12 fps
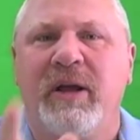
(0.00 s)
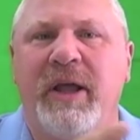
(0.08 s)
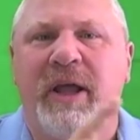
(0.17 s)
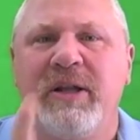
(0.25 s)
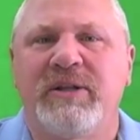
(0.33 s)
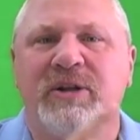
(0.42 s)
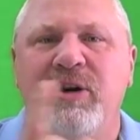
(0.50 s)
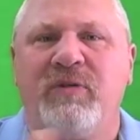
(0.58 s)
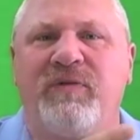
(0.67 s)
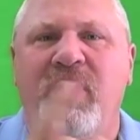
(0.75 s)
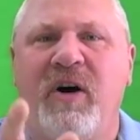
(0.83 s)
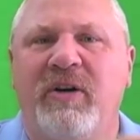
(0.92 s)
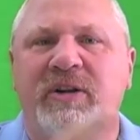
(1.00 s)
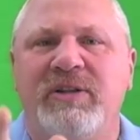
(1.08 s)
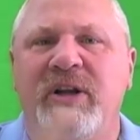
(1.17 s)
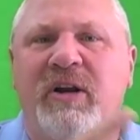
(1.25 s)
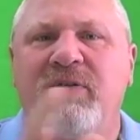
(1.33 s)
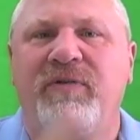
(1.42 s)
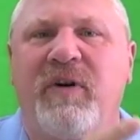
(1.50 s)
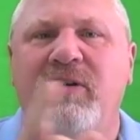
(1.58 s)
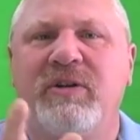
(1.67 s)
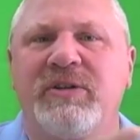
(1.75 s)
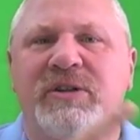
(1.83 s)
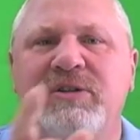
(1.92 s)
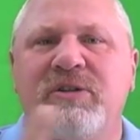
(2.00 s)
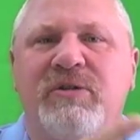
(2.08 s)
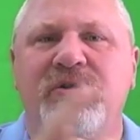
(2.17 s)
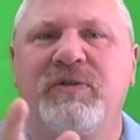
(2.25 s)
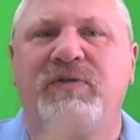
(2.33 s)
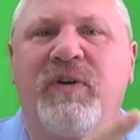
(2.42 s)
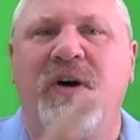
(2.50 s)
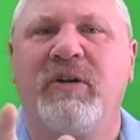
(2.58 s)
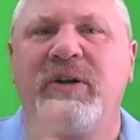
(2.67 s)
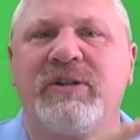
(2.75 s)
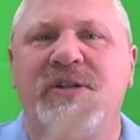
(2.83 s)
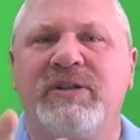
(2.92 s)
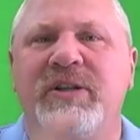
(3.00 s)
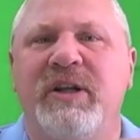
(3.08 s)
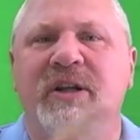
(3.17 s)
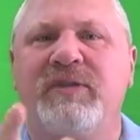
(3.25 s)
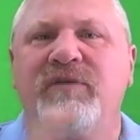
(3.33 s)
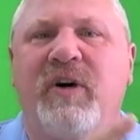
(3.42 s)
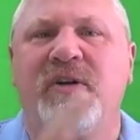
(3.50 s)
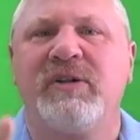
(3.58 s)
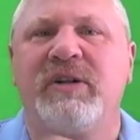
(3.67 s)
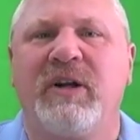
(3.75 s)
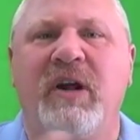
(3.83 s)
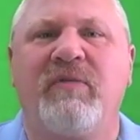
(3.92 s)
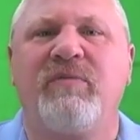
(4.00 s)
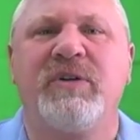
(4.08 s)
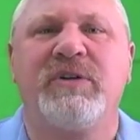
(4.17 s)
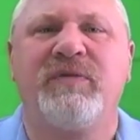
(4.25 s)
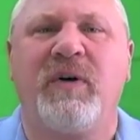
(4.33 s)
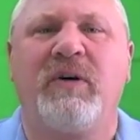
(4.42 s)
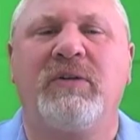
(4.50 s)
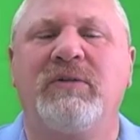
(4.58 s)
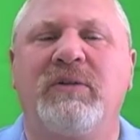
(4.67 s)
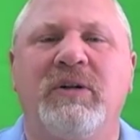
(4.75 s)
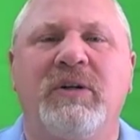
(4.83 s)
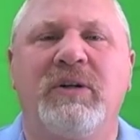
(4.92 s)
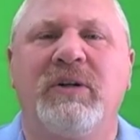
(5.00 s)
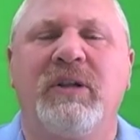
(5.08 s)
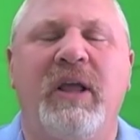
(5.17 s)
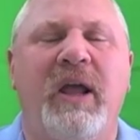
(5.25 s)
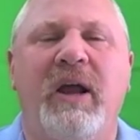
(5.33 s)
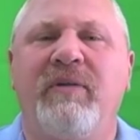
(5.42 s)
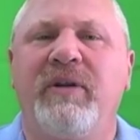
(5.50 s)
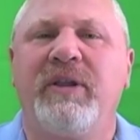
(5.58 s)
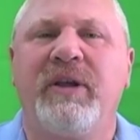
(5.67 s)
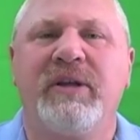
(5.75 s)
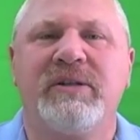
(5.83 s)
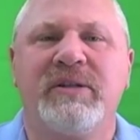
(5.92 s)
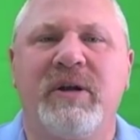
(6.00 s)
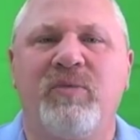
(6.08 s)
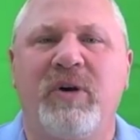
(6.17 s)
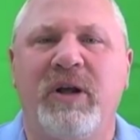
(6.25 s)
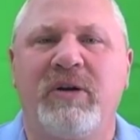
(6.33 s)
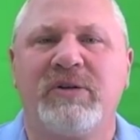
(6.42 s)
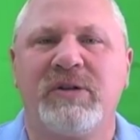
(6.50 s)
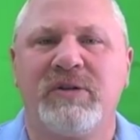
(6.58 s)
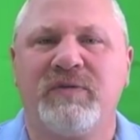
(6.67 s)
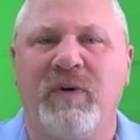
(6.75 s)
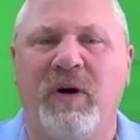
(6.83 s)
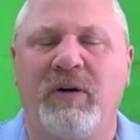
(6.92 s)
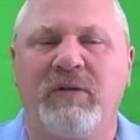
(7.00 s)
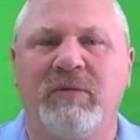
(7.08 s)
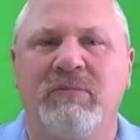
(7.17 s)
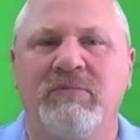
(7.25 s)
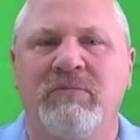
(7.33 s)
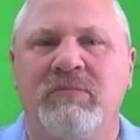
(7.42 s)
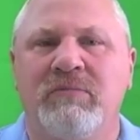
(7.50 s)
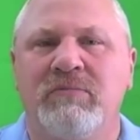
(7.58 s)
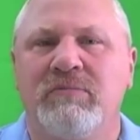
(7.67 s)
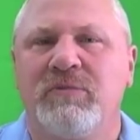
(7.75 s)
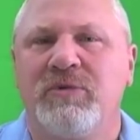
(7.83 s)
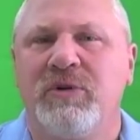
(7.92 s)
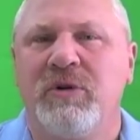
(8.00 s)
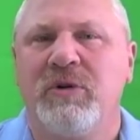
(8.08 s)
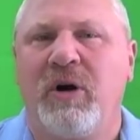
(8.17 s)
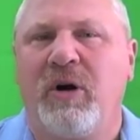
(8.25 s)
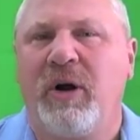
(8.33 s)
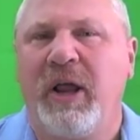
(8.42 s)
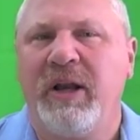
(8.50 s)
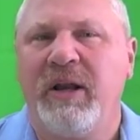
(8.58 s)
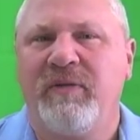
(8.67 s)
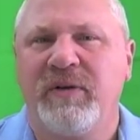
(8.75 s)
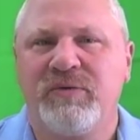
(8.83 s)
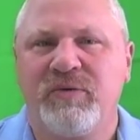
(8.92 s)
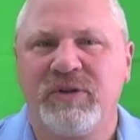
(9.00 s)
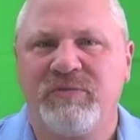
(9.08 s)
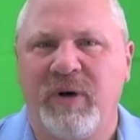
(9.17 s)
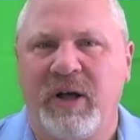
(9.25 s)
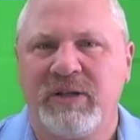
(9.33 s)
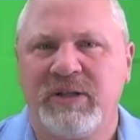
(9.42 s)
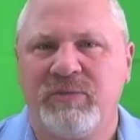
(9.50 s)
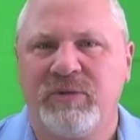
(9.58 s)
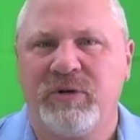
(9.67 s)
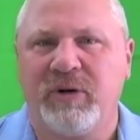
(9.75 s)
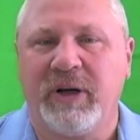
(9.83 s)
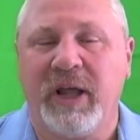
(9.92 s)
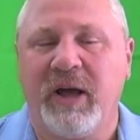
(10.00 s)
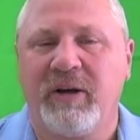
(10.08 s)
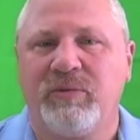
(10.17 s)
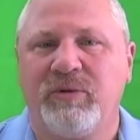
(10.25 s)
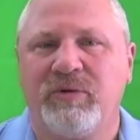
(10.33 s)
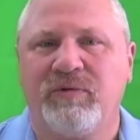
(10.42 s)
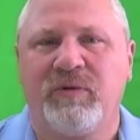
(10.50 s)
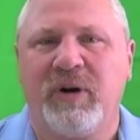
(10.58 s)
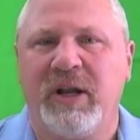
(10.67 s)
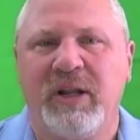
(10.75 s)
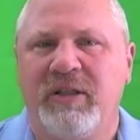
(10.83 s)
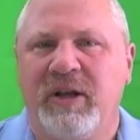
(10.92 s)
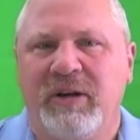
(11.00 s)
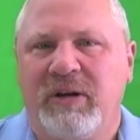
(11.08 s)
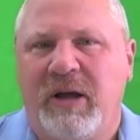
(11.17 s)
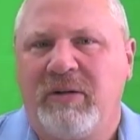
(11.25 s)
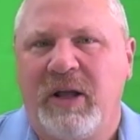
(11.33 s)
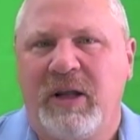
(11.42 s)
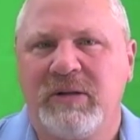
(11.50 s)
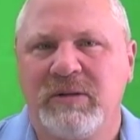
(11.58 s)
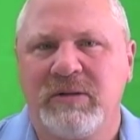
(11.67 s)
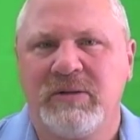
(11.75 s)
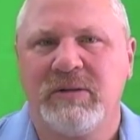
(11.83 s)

It's your fault, it's their fault, it's the school's fault, it's the city's fault, it's the government's fault. Everything is someone else's fault. Are any of us responsible or accountable for anything nowadays?